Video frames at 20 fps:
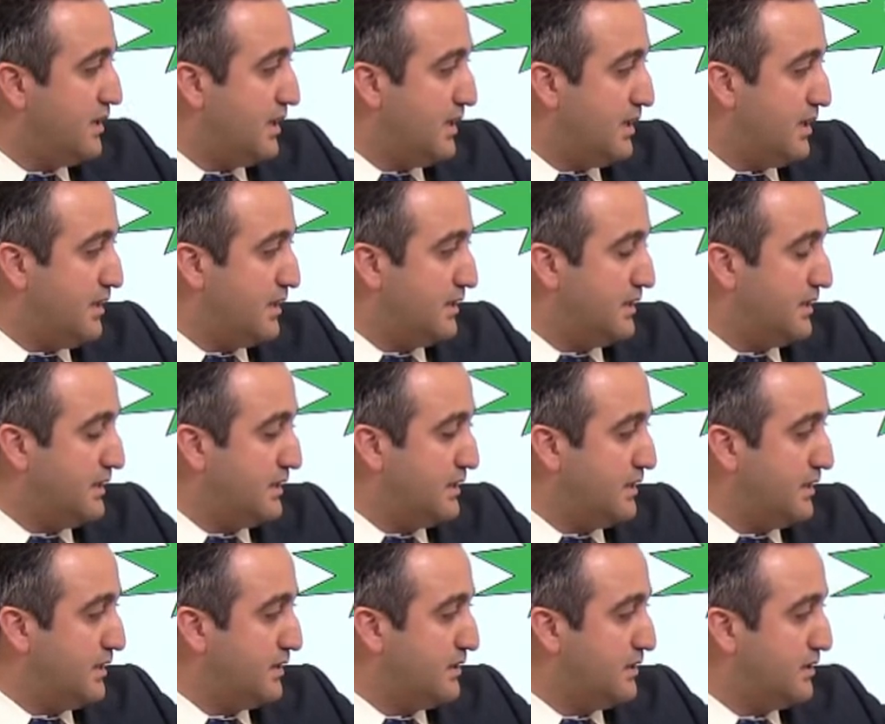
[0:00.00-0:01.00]
uh,
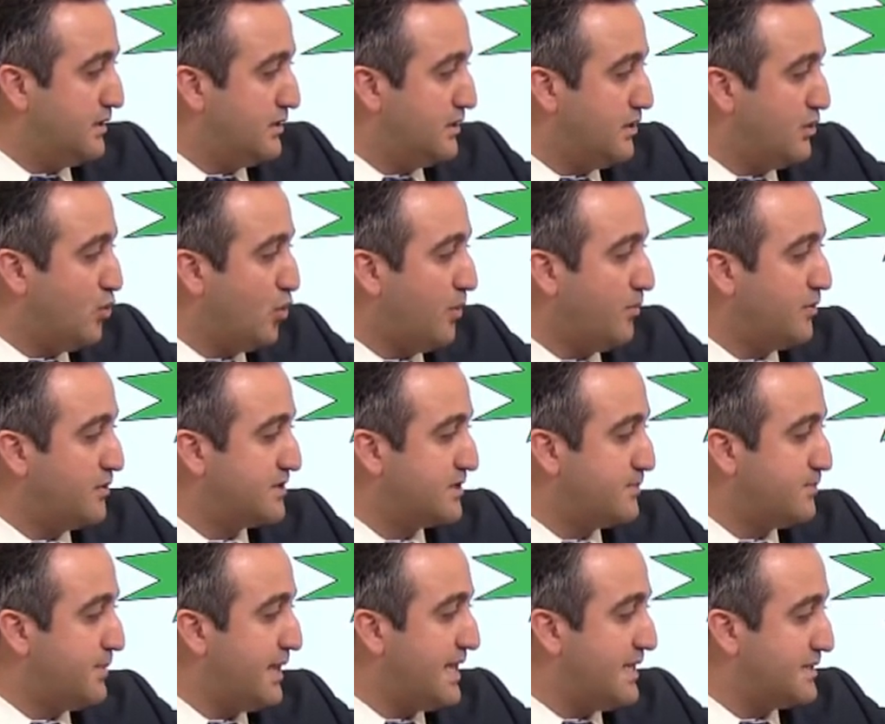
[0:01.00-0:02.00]
the, the, normal
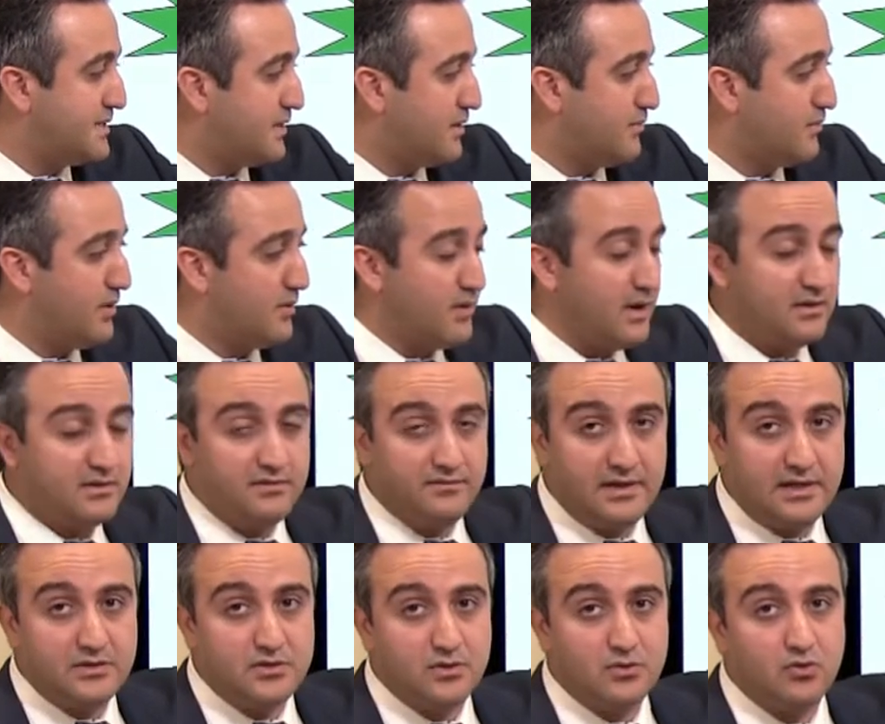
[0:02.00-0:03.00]
space around the
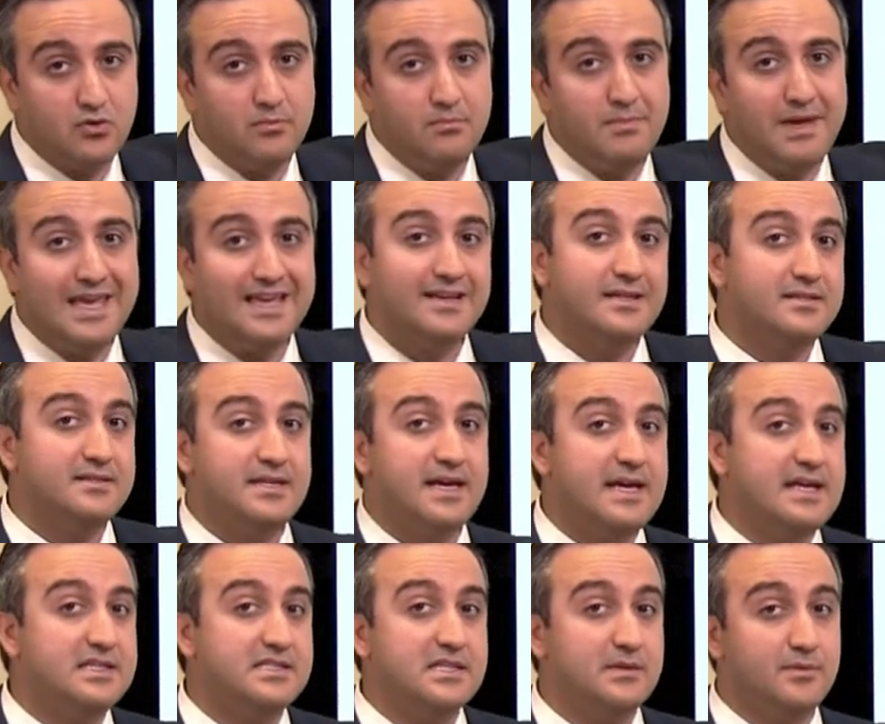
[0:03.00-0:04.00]
ventricle, may
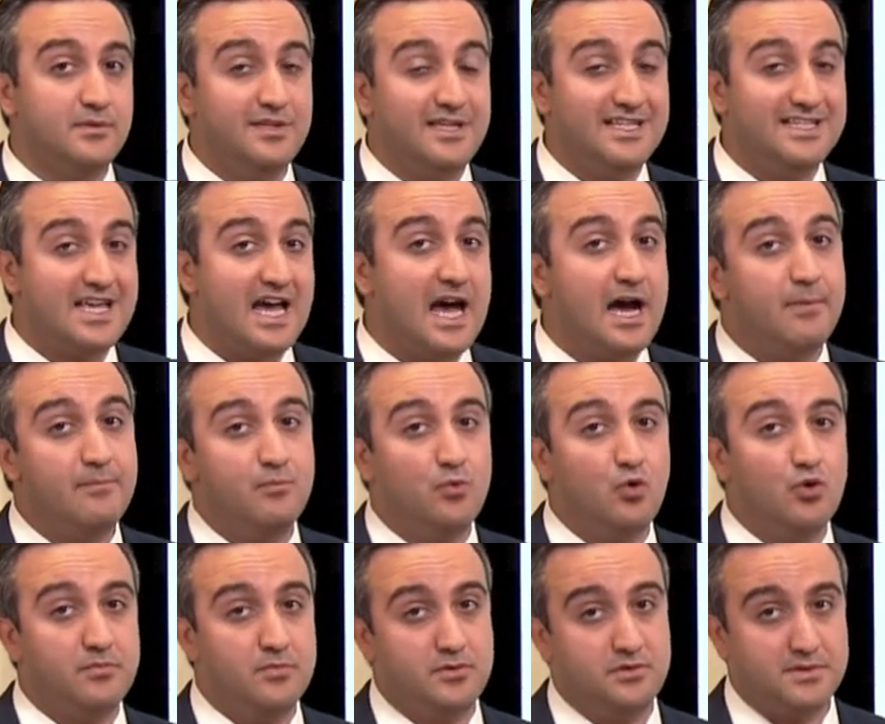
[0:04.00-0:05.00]
contain some of these
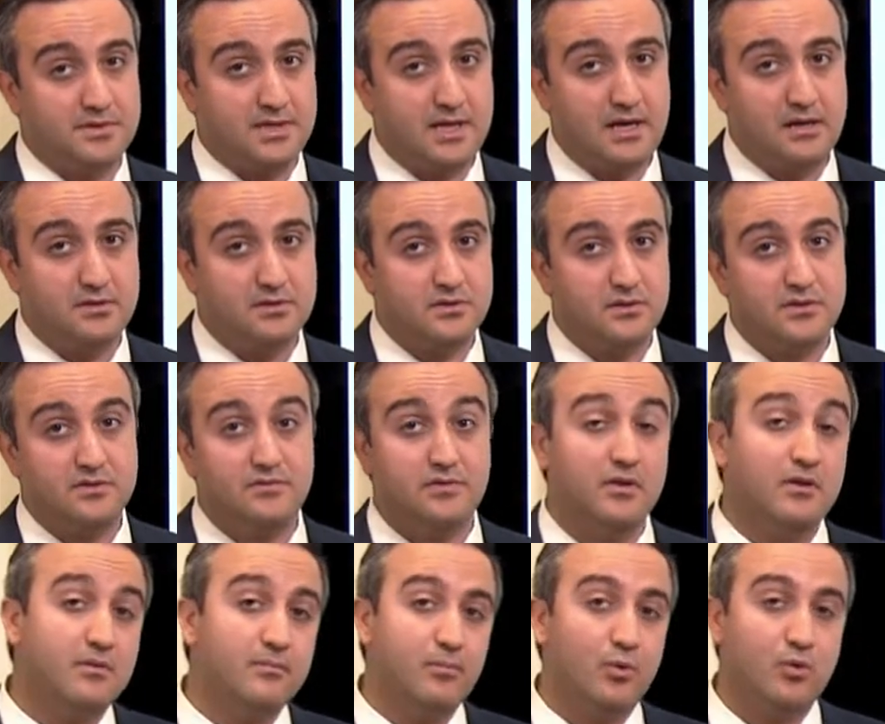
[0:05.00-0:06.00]
abnormal cells. So it's
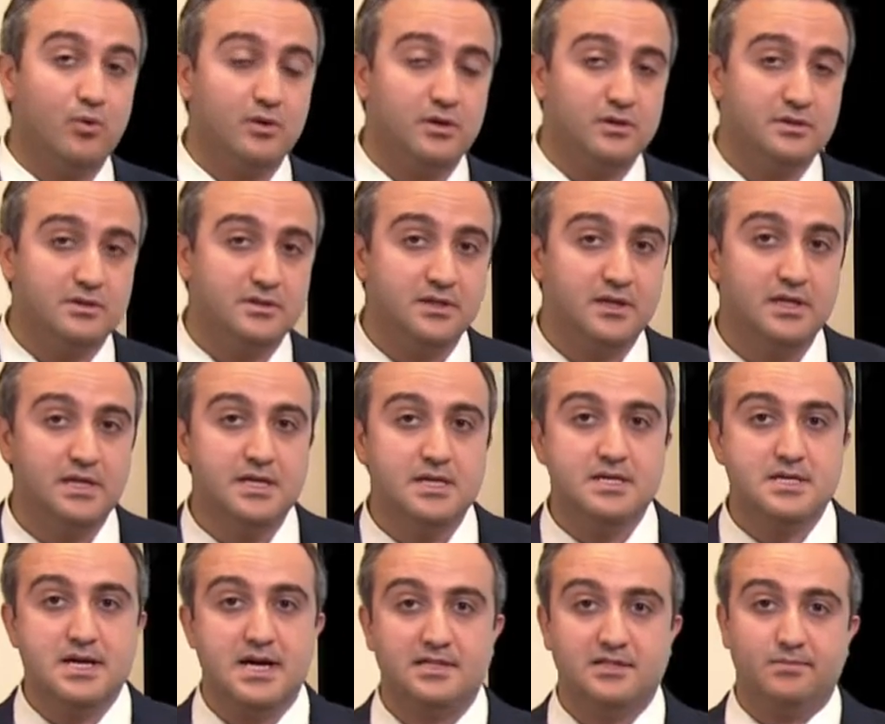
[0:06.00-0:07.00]
very important
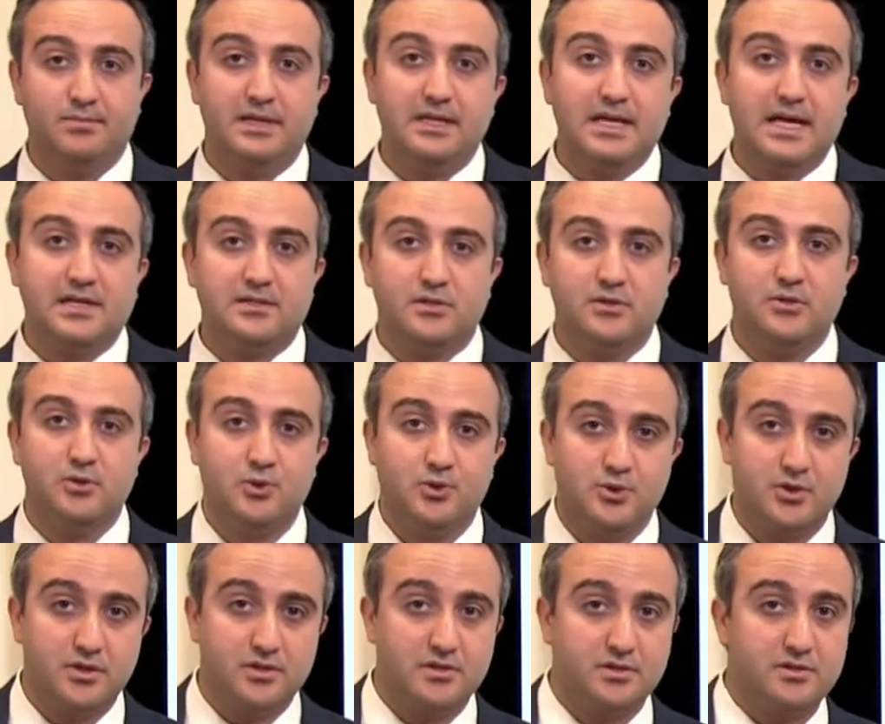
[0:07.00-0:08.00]
as a pediatric
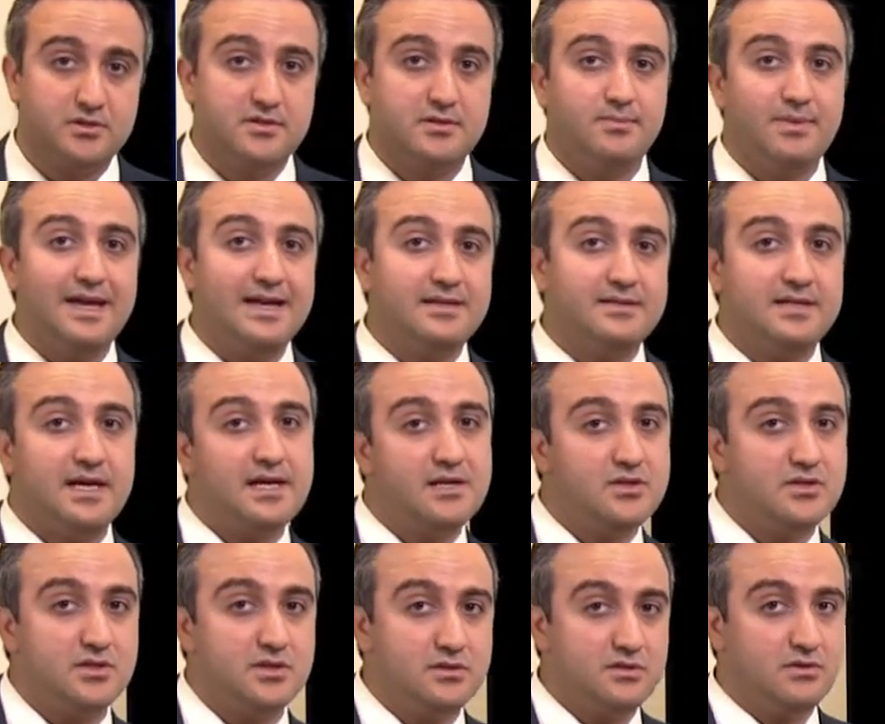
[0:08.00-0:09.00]
neurosurgeon to pay
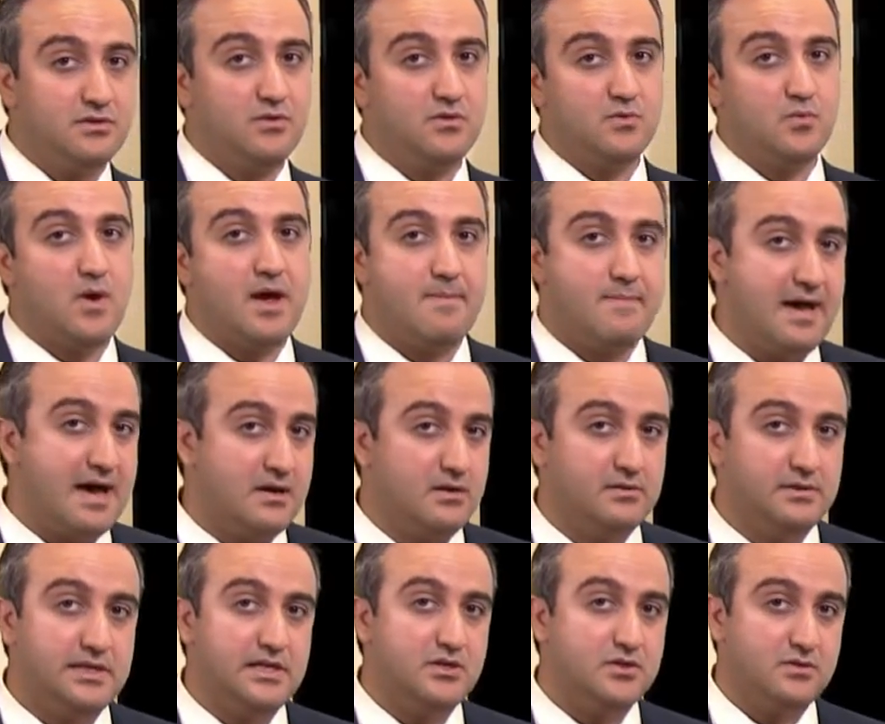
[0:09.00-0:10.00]
attention to those white matter
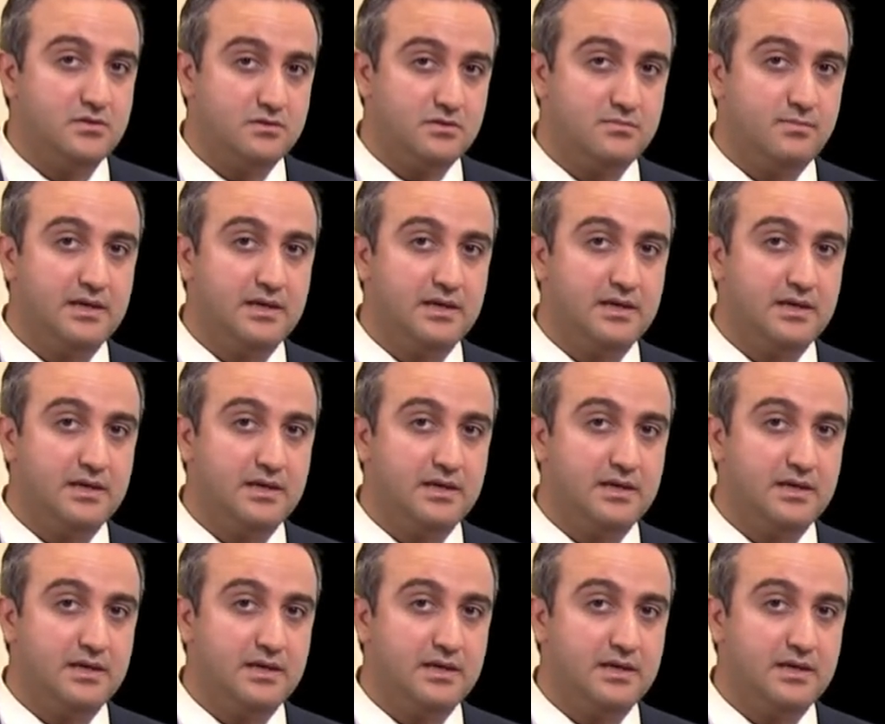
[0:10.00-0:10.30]
lesions